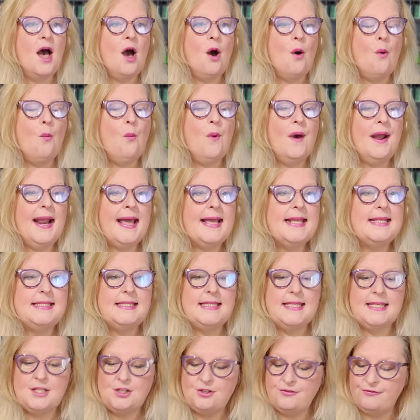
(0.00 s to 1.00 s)
What I
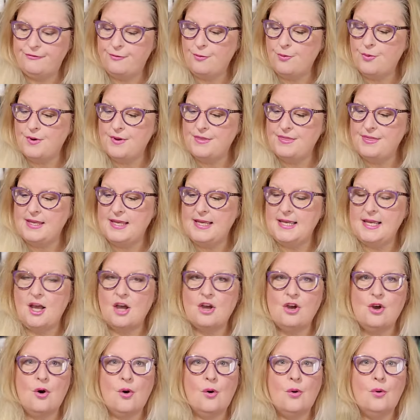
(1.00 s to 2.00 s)
did for the
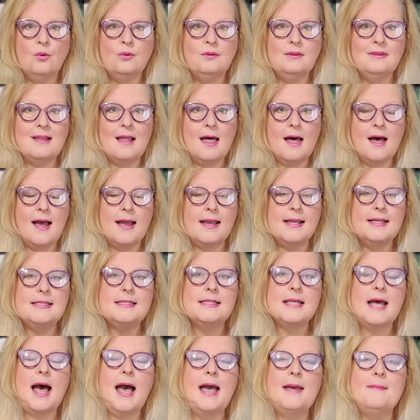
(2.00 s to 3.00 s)
gold
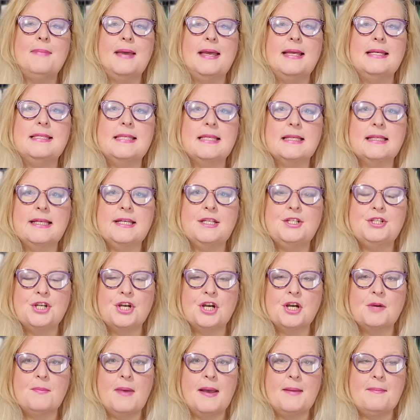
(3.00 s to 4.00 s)
lines, I basically
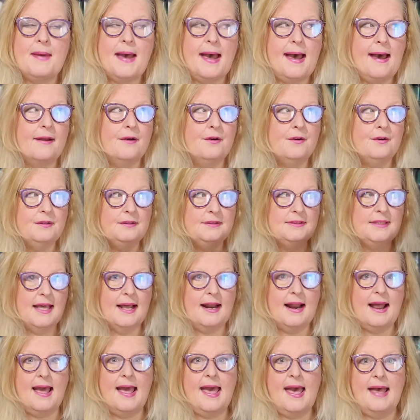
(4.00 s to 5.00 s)
took my pattern that
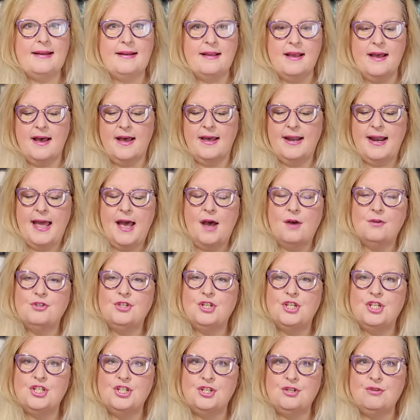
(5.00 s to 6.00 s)
I had cut out
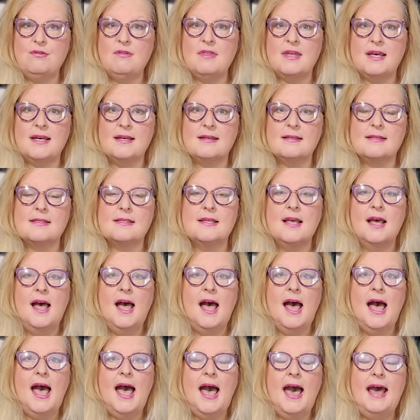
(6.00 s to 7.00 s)
to do this,
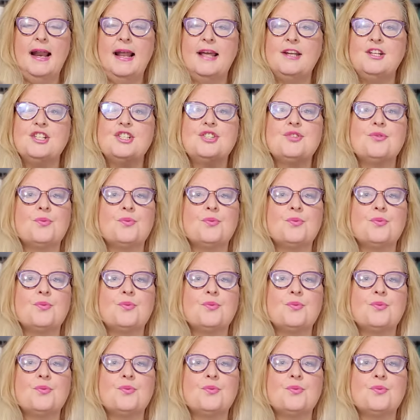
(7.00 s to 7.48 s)
and I just